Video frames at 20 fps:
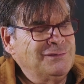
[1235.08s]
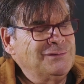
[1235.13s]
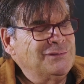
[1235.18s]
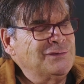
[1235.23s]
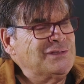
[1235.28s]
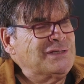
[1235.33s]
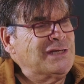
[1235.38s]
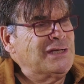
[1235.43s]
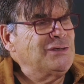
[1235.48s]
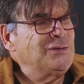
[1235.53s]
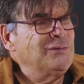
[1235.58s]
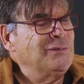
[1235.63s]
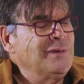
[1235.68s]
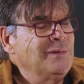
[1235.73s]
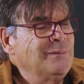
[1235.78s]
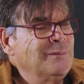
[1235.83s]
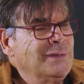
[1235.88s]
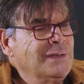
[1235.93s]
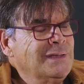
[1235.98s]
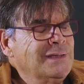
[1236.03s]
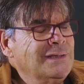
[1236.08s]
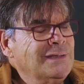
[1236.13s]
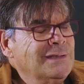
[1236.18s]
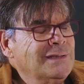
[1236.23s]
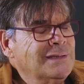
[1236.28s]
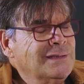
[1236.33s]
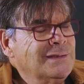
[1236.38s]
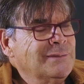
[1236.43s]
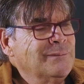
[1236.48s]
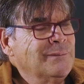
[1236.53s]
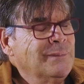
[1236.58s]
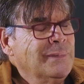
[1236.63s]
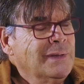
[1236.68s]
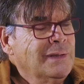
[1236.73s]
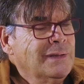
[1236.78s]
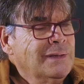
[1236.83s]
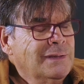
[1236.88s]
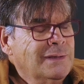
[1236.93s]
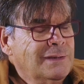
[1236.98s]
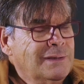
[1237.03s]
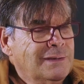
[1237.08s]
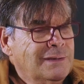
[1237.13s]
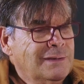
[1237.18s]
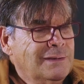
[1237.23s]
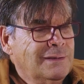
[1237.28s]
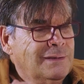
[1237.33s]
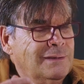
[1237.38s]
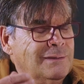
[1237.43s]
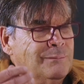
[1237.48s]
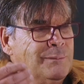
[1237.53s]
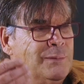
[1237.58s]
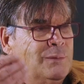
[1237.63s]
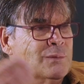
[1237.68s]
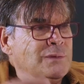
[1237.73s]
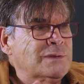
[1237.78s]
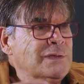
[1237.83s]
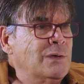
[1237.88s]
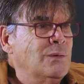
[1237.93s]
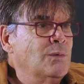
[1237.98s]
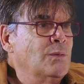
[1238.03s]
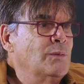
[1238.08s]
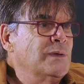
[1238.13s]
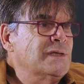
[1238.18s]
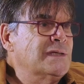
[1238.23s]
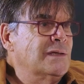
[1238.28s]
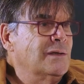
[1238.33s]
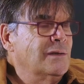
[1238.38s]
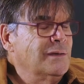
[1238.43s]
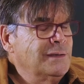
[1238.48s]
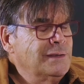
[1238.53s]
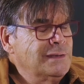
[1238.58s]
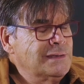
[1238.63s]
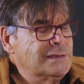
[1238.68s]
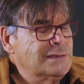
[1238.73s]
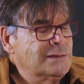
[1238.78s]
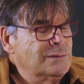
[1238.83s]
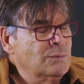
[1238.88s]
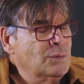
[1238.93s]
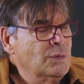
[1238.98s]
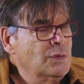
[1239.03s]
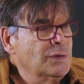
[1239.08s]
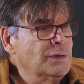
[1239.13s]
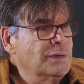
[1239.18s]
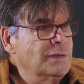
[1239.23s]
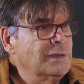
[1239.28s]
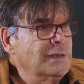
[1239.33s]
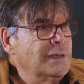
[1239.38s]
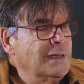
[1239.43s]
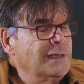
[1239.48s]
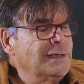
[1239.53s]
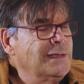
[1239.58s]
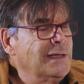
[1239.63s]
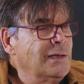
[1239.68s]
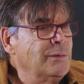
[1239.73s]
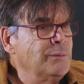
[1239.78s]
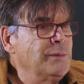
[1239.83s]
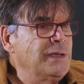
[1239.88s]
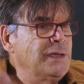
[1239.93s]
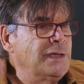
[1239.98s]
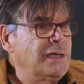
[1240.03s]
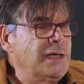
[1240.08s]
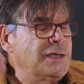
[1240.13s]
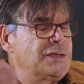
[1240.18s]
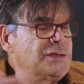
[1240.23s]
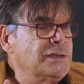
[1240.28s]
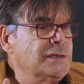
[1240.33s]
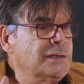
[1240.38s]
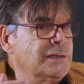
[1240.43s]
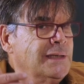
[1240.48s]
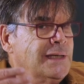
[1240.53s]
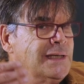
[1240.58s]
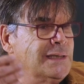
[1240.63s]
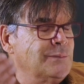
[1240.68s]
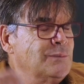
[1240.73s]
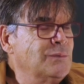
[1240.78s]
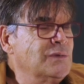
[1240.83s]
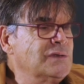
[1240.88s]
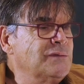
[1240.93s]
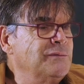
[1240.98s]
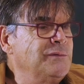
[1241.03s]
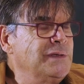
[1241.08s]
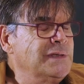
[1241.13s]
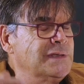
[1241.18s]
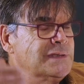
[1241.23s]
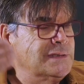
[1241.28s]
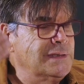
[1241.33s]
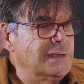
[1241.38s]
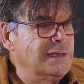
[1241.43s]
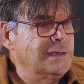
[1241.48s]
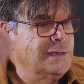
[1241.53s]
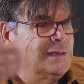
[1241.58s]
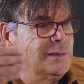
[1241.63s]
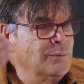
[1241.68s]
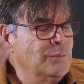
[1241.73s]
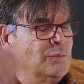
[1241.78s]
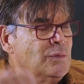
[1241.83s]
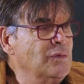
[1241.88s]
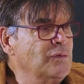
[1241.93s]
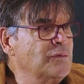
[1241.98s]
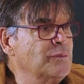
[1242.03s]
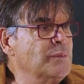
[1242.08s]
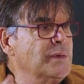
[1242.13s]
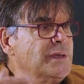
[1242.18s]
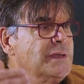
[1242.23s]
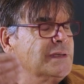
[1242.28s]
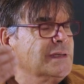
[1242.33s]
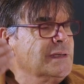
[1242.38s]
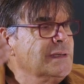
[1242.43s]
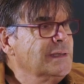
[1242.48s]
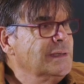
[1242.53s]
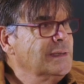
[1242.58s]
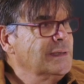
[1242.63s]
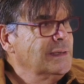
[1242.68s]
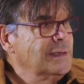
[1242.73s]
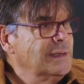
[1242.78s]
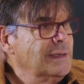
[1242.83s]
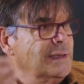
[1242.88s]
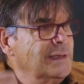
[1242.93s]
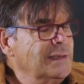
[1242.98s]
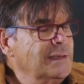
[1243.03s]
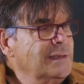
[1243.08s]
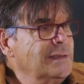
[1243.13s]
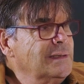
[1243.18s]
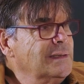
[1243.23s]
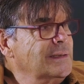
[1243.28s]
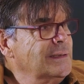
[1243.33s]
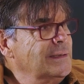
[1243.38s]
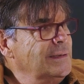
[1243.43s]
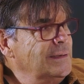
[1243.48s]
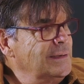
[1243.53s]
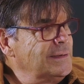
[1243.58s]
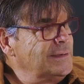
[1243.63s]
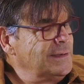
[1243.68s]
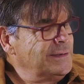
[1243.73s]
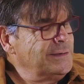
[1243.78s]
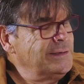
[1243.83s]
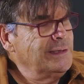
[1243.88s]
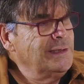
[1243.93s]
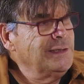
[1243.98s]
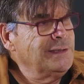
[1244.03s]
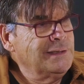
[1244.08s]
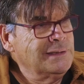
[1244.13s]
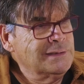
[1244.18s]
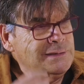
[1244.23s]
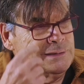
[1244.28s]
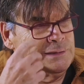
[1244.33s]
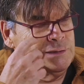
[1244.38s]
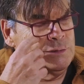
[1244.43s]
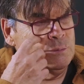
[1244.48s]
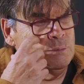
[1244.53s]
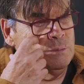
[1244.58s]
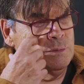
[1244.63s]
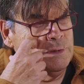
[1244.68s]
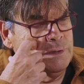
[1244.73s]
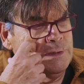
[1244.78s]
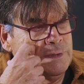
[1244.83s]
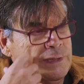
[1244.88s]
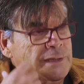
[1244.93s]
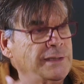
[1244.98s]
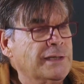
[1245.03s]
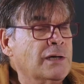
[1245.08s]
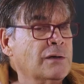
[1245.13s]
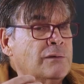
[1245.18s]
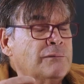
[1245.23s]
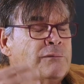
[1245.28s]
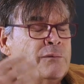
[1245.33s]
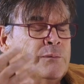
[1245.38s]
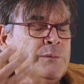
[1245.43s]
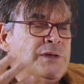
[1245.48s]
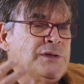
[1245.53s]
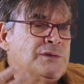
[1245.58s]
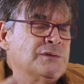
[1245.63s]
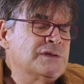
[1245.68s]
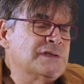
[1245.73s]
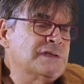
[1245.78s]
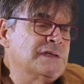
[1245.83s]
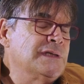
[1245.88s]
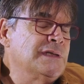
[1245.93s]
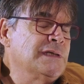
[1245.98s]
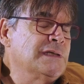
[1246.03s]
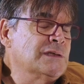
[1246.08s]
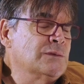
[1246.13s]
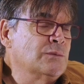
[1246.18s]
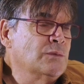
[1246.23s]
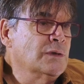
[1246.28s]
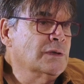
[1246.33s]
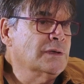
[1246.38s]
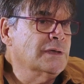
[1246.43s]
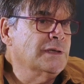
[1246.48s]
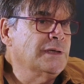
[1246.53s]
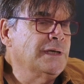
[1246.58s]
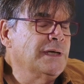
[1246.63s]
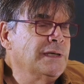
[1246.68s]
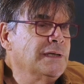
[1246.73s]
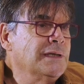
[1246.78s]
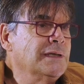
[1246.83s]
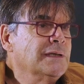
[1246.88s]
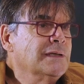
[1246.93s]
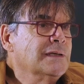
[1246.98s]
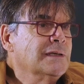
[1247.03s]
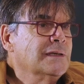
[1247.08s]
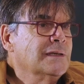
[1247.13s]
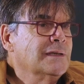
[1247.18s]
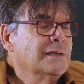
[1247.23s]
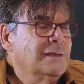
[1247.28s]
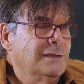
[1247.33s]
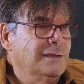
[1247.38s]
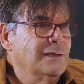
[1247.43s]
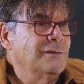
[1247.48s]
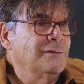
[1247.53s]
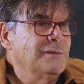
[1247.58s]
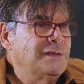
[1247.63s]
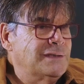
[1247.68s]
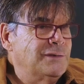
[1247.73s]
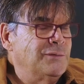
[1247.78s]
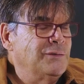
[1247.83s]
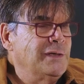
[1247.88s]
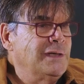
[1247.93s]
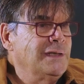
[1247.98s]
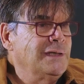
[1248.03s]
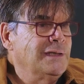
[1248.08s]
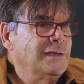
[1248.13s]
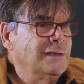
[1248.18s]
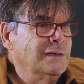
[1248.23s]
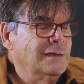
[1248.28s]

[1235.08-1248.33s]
chat to him, and because I always like his work and how he capture atmospheres and the movement and the titilities in his work. And now for me to see his work again, you know, it's really